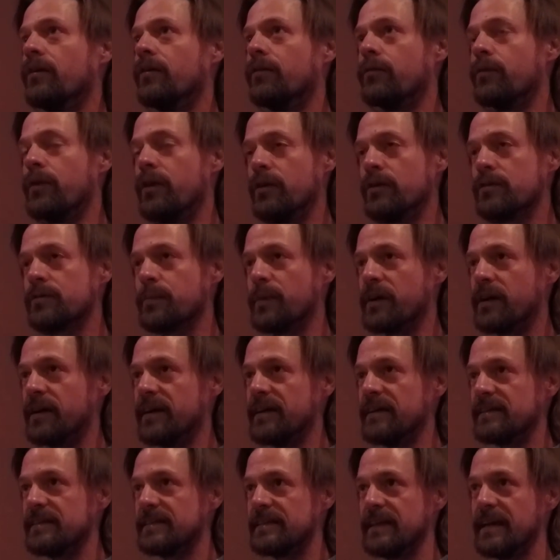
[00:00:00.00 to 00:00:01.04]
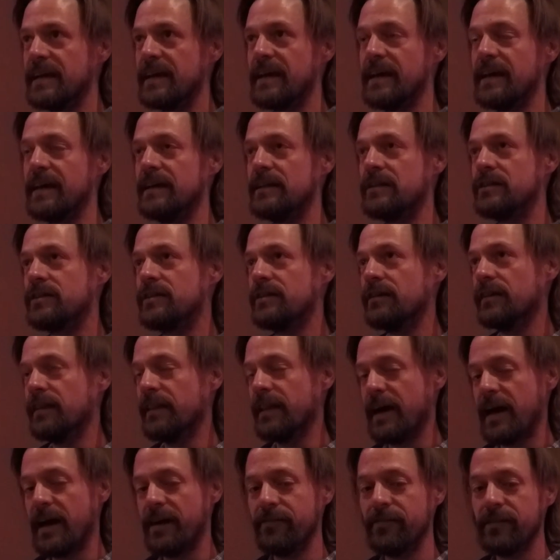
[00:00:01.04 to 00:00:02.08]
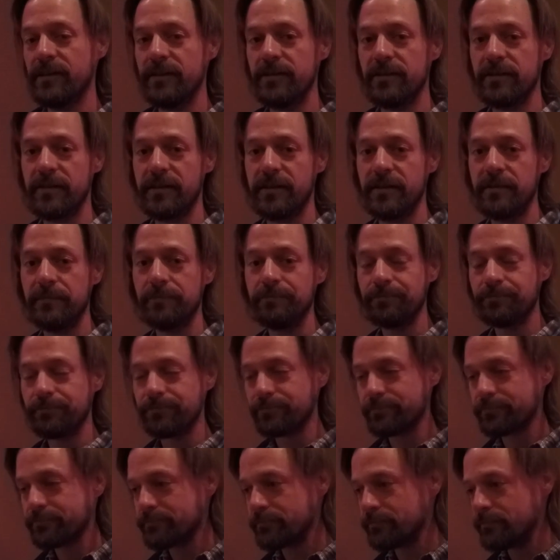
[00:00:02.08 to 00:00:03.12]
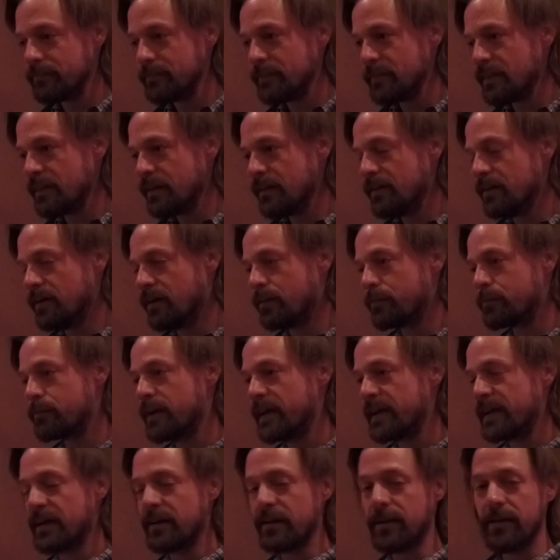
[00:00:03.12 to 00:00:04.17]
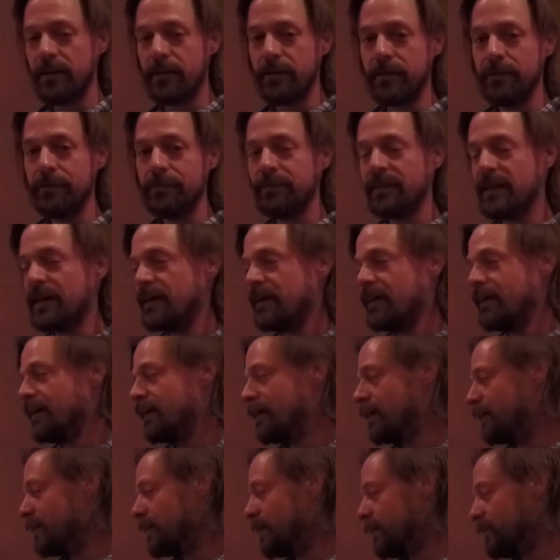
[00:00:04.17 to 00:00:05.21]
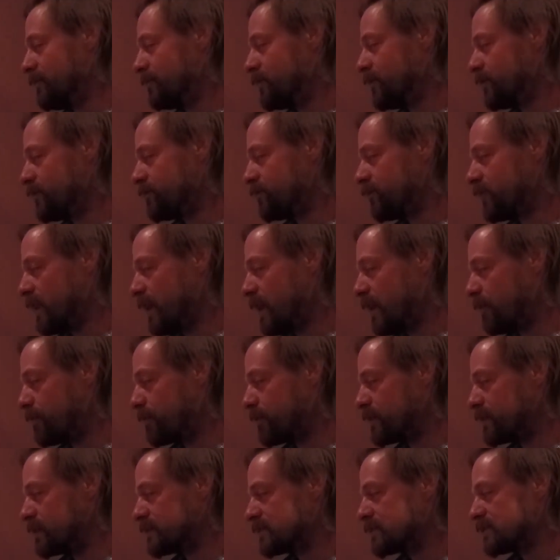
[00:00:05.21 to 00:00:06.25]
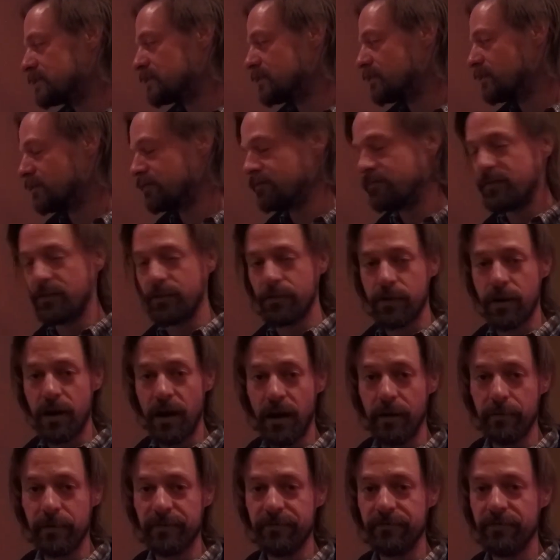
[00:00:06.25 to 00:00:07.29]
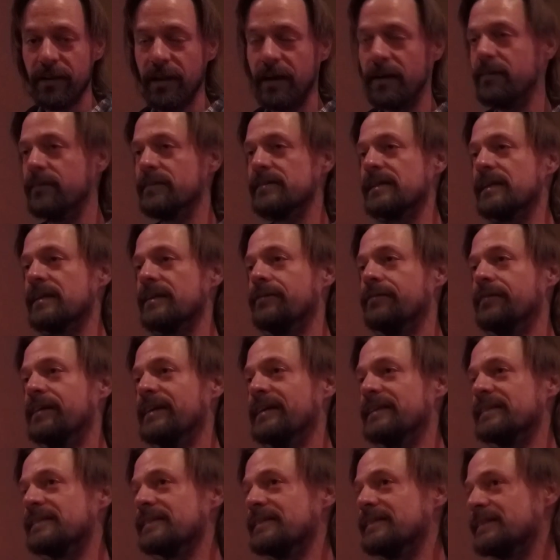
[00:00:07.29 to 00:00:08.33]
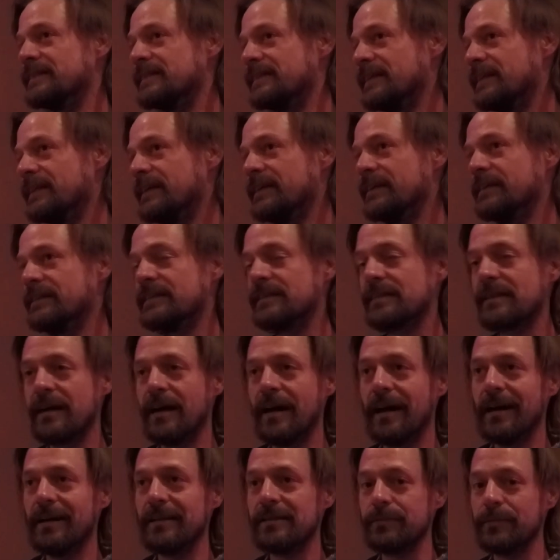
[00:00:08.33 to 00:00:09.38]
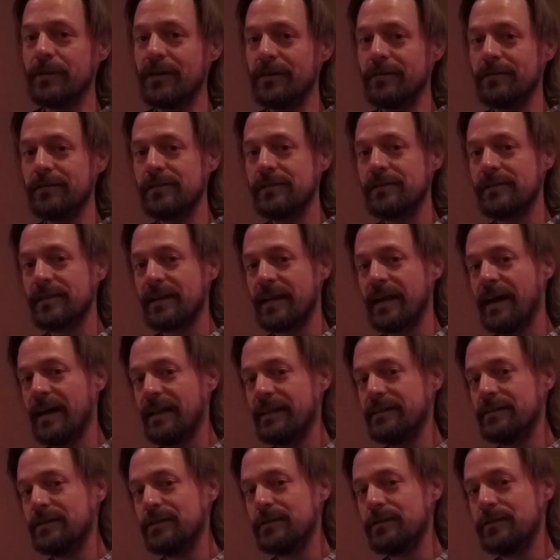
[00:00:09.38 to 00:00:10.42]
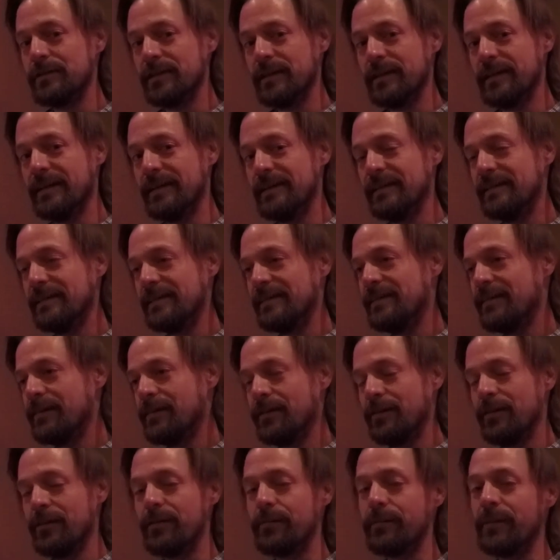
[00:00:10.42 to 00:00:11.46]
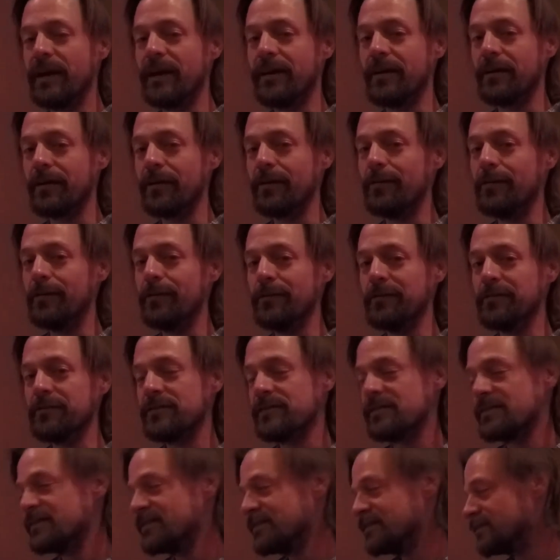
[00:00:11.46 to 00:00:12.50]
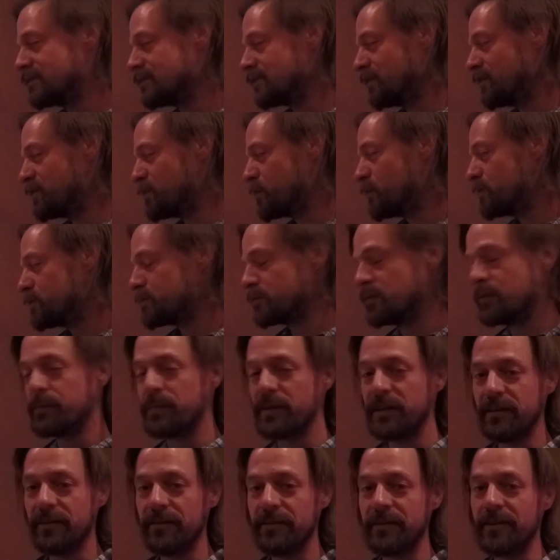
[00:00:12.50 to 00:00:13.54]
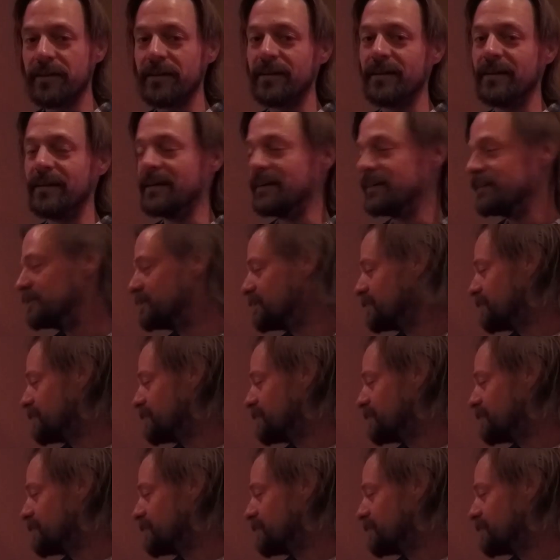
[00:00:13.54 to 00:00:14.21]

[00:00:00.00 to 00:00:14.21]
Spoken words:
rosemary, sage, lavender, oregano, a few flowers, a few common flowers anyways, zinnias, cosmos, calendula, your marigolds. So those will be your